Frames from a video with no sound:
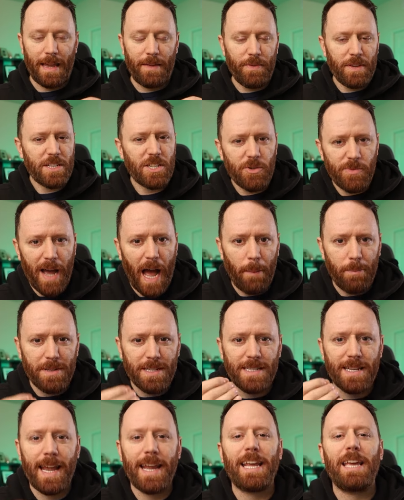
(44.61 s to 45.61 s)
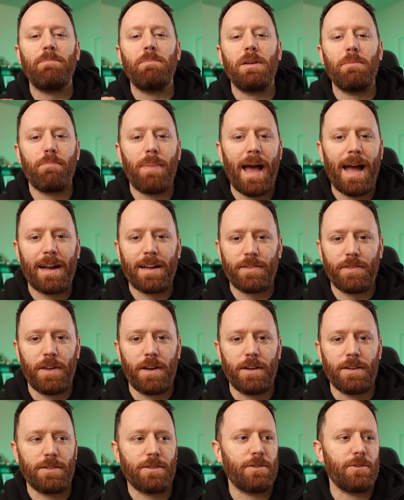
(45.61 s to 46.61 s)
And this new app has taken me back
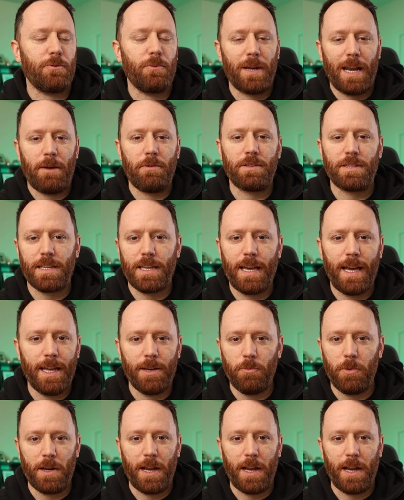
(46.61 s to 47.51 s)
there to when I was a kid,